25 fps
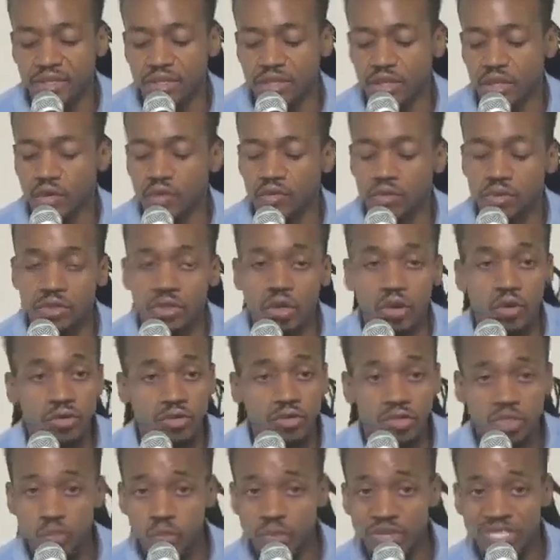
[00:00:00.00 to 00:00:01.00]
So
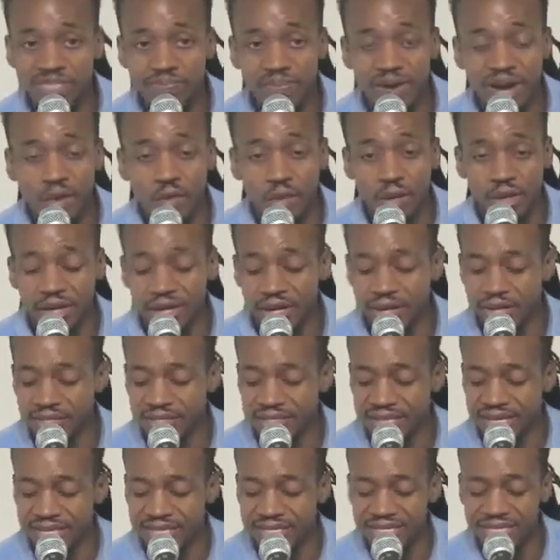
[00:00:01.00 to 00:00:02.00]
don't twist my words
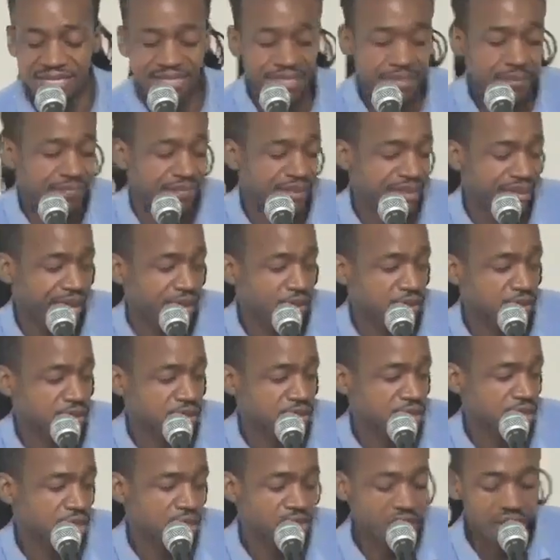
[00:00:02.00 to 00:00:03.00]
into something
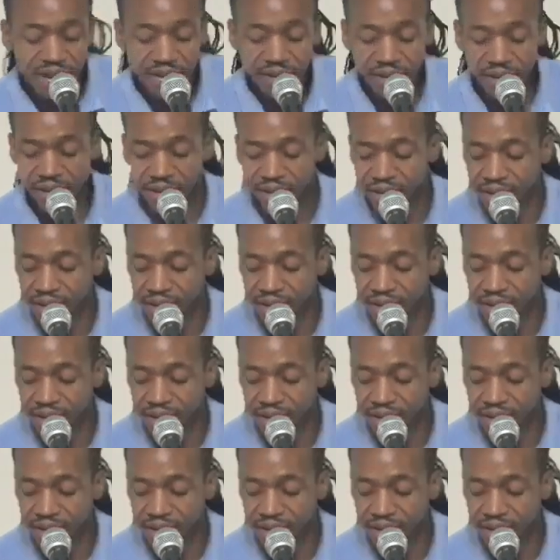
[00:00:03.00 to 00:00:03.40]
else. All right?